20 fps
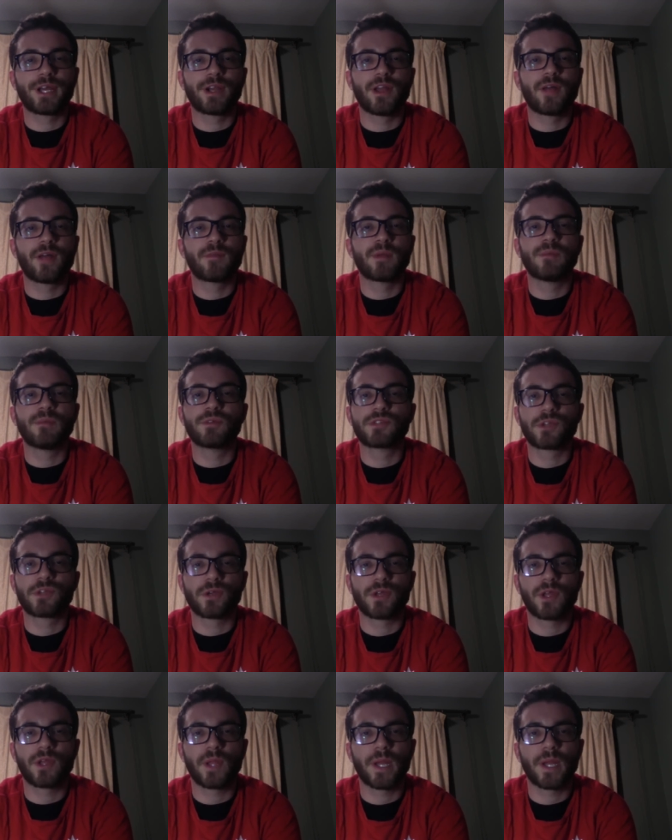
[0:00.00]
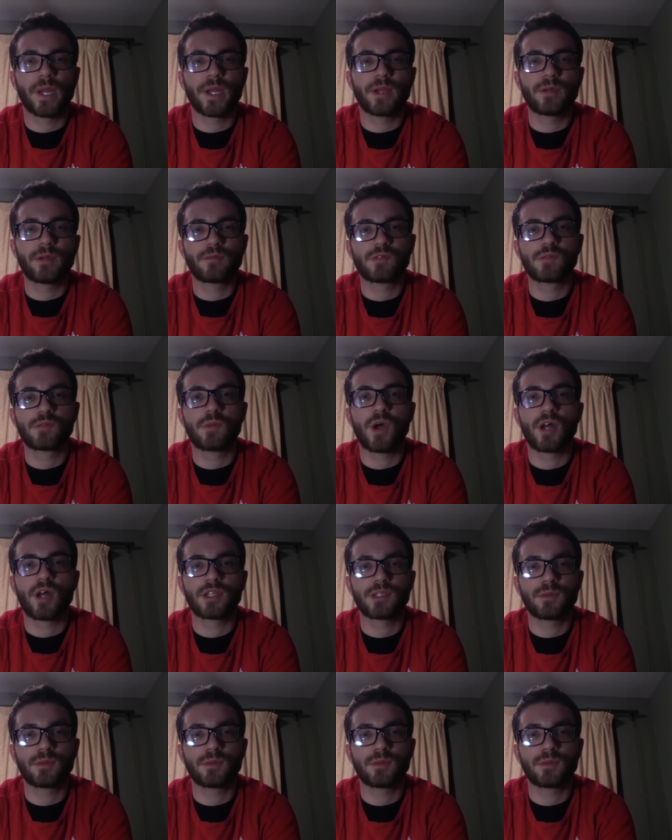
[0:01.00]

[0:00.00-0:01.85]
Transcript: A lot of people circulated a response that